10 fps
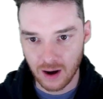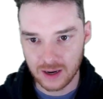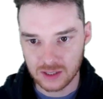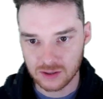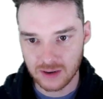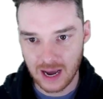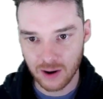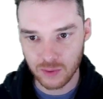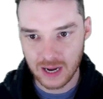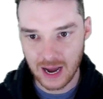All right, so
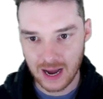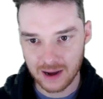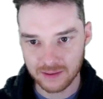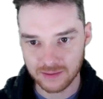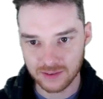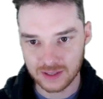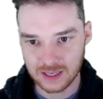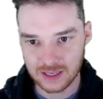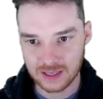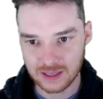now we have
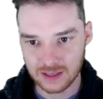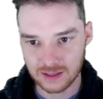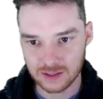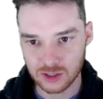the